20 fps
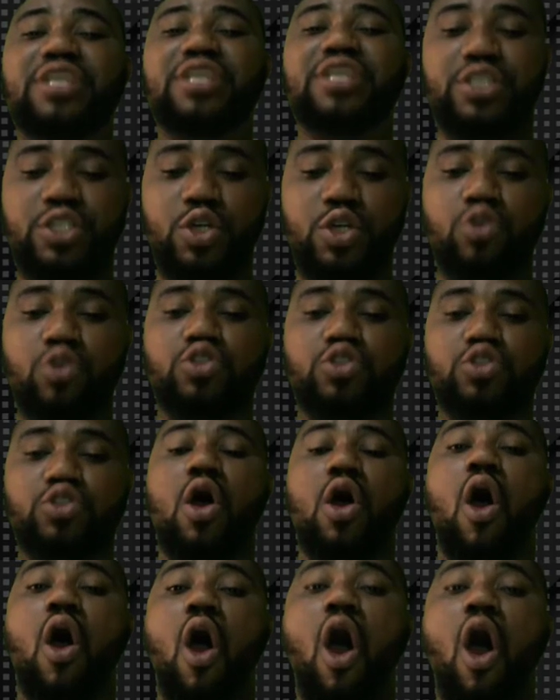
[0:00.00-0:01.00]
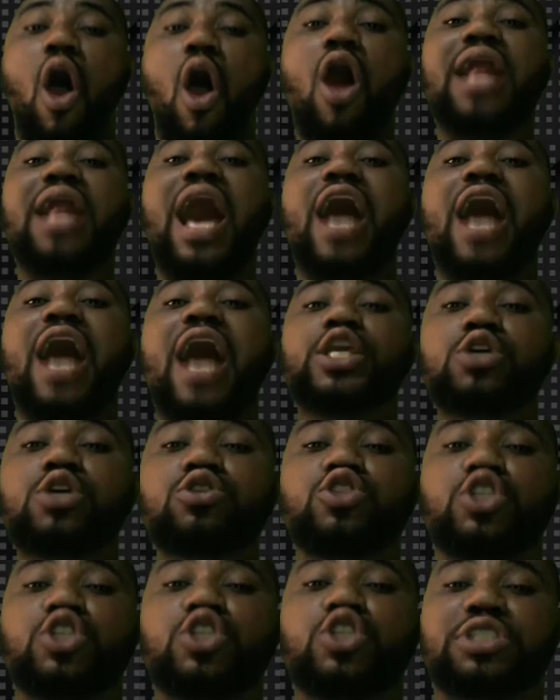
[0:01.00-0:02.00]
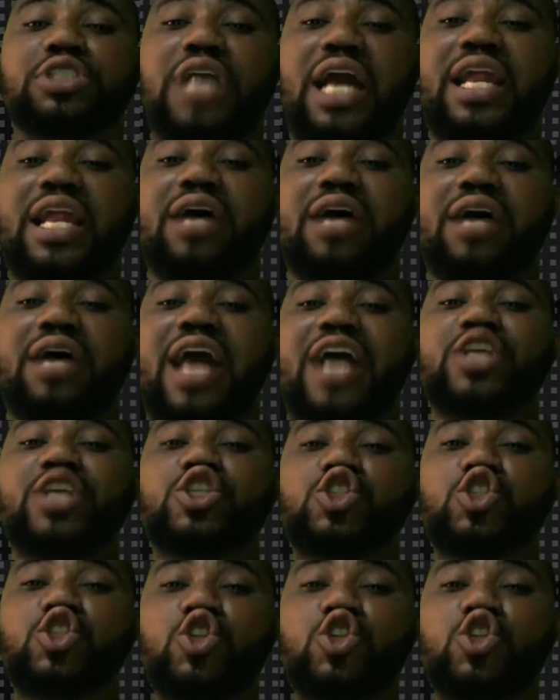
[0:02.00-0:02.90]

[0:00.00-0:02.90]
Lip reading: videos on our YouTube channel that